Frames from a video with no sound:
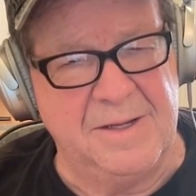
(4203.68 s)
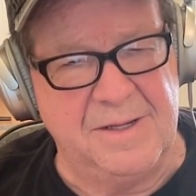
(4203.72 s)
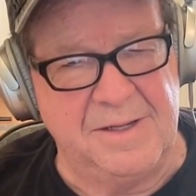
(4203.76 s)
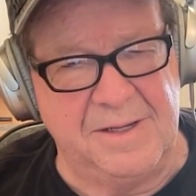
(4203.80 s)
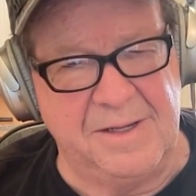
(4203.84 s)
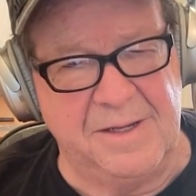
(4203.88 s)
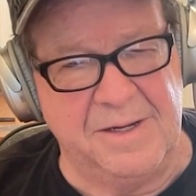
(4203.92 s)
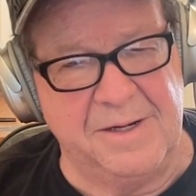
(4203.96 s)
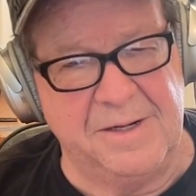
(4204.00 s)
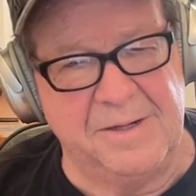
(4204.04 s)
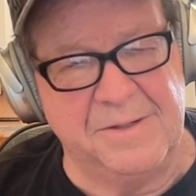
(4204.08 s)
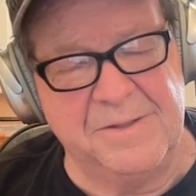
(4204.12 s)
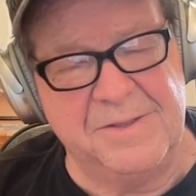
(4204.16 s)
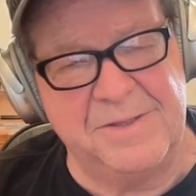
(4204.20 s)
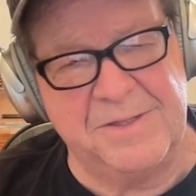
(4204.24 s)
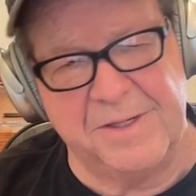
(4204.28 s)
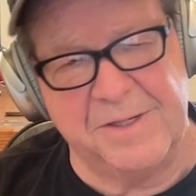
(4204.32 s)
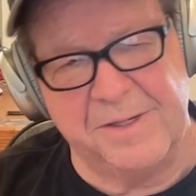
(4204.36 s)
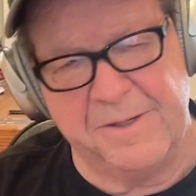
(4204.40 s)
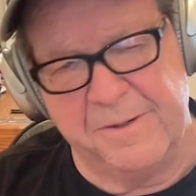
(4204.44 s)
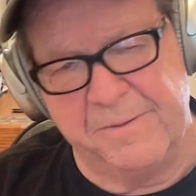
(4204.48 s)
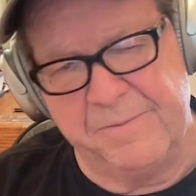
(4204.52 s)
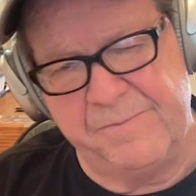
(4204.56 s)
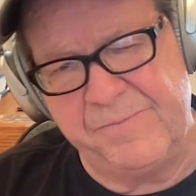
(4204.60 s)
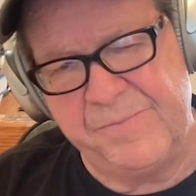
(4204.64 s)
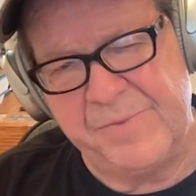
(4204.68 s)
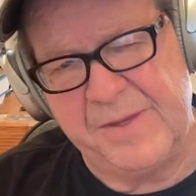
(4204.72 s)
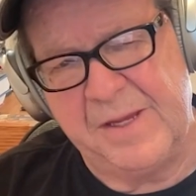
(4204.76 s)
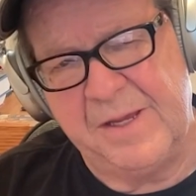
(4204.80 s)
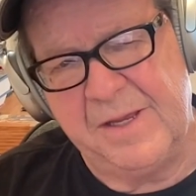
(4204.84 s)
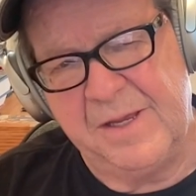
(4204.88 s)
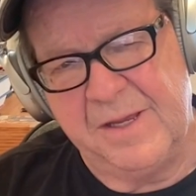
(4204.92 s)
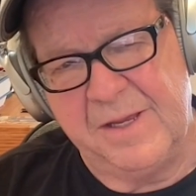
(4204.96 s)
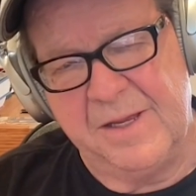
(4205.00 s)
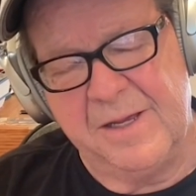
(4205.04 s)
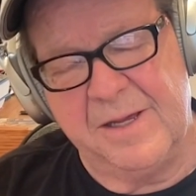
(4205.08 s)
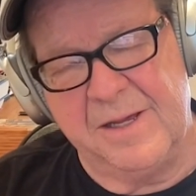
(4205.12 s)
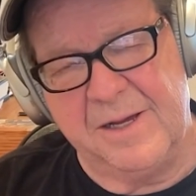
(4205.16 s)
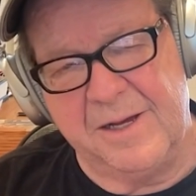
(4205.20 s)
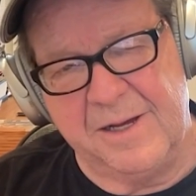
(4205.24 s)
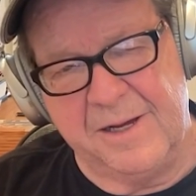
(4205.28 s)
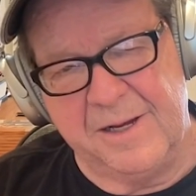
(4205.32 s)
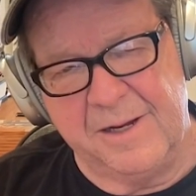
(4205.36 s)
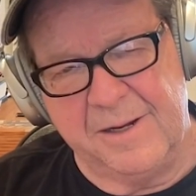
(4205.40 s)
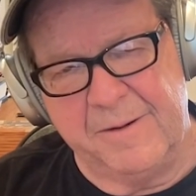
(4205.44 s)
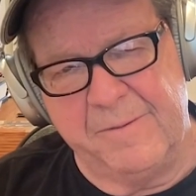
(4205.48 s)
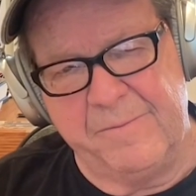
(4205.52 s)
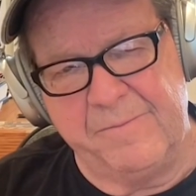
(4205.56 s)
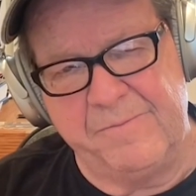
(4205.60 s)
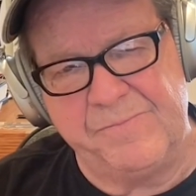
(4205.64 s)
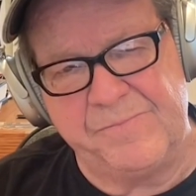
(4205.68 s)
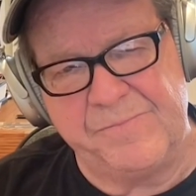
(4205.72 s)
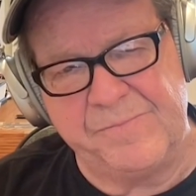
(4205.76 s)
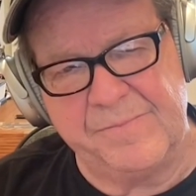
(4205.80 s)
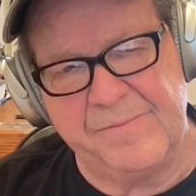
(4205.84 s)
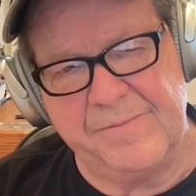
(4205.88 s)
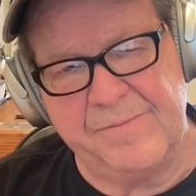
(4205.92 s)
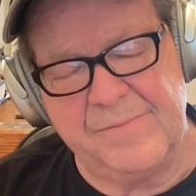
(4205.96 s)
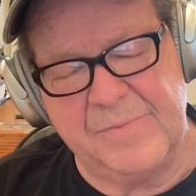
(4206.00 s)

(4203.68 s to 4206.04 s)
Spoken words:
you know, so, um,